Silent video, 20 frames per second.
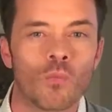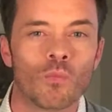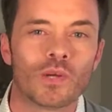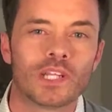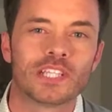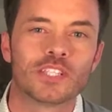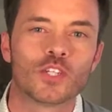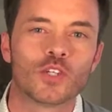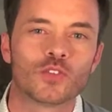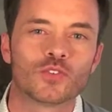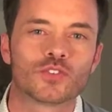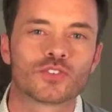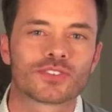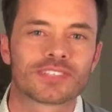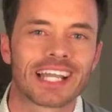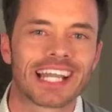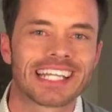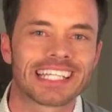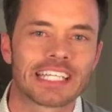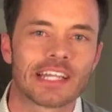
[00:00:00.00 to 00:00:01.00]
We lose
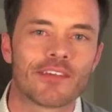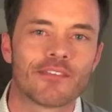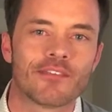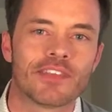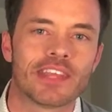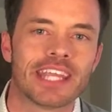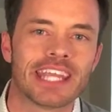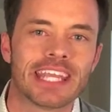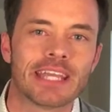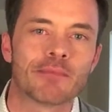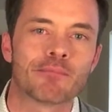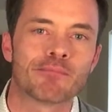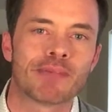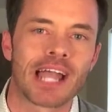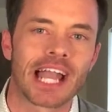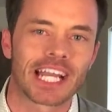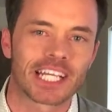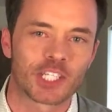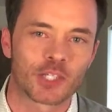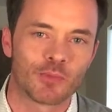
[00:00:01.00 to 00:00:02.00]
sight of the
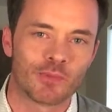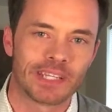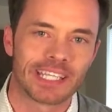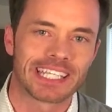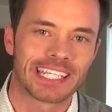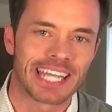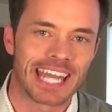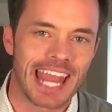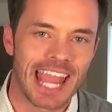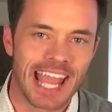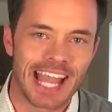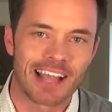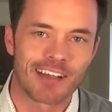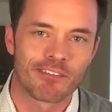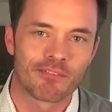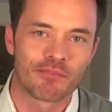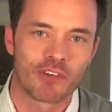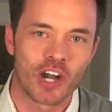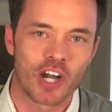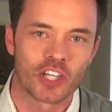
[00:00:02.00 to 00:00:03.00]
impact we can
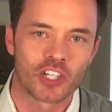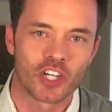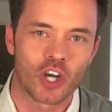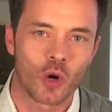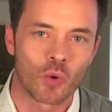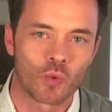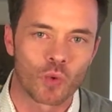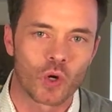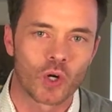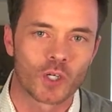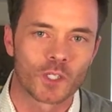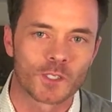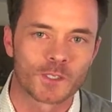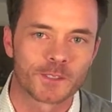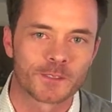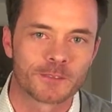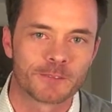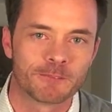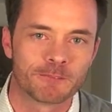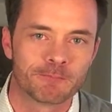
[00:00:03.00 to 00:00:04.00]
have on our world.
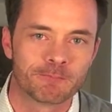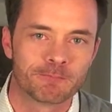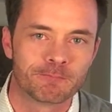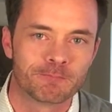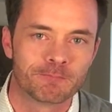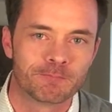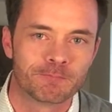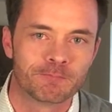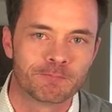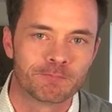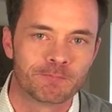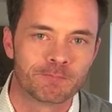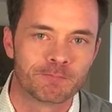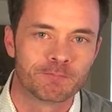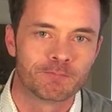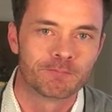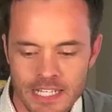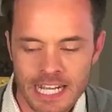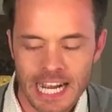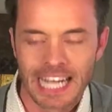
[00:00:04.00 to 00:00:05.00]

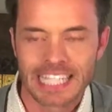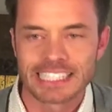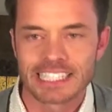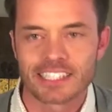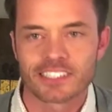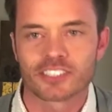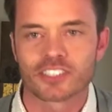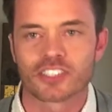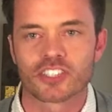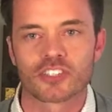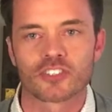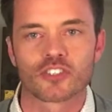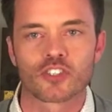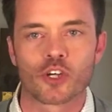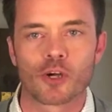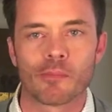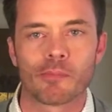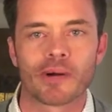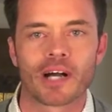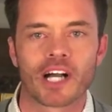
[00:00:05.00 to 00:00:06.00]
I listened to
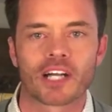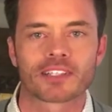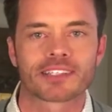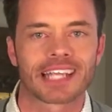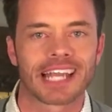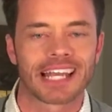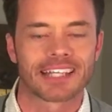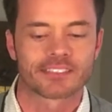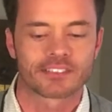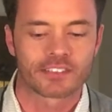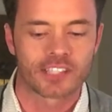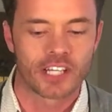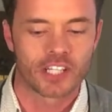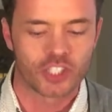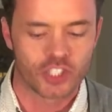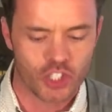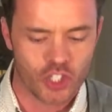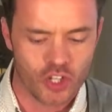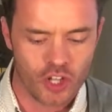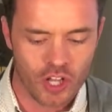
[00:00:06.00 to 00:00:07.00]
a podcast not
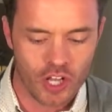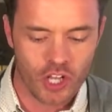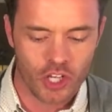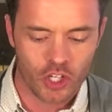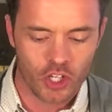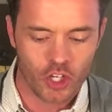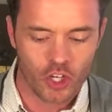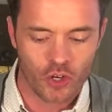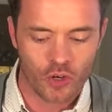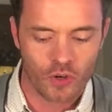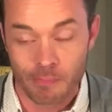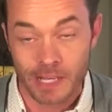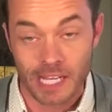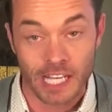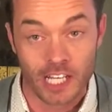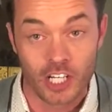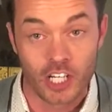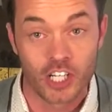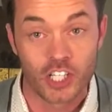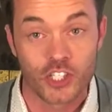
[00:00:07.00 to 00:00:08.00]
too long ago
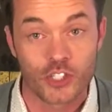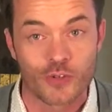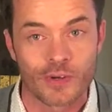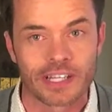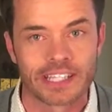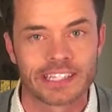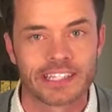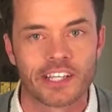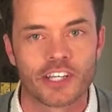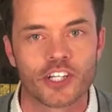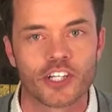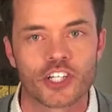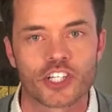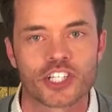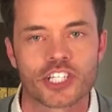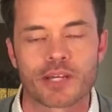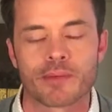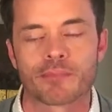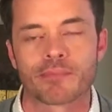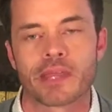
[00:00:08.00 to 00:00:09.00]
by Entre
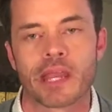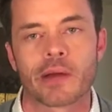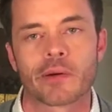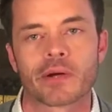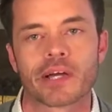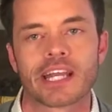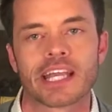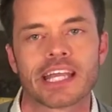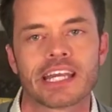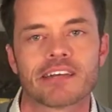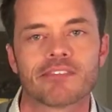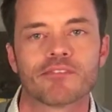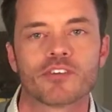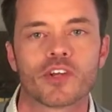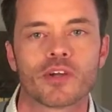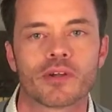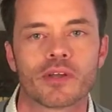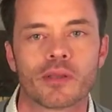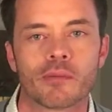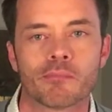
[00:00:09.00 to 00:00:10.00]
Leadership. They were
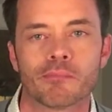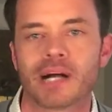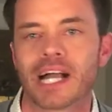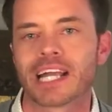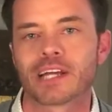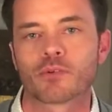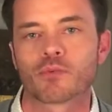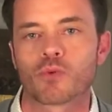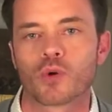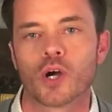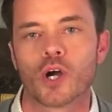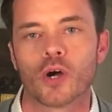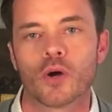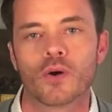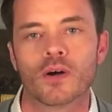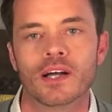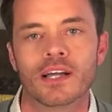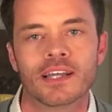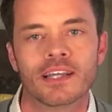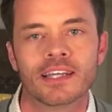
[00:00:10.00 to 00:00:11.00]
interviewing Mike
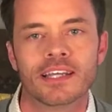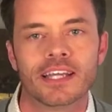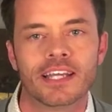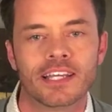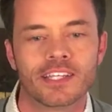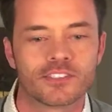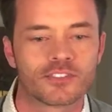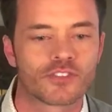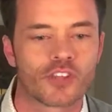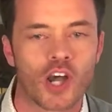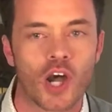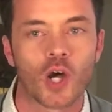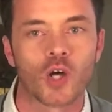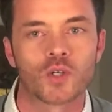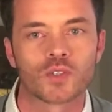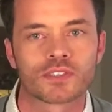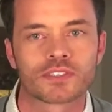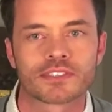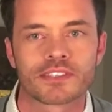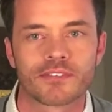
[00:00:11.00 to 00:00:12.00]
Rowe. He's the
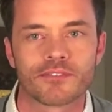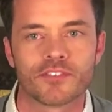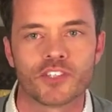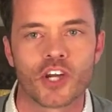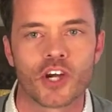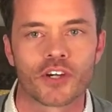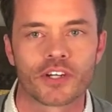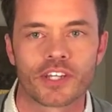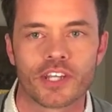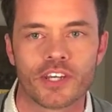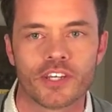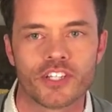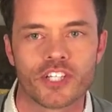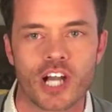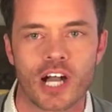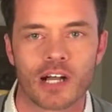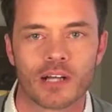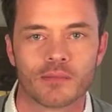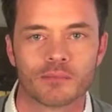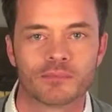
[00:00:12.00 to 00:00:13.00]
host of Dirty
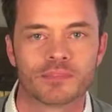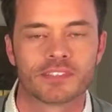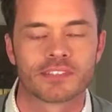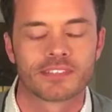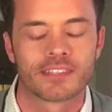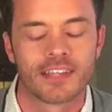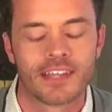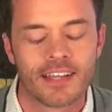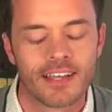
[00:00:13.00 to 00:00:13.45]
Jobs.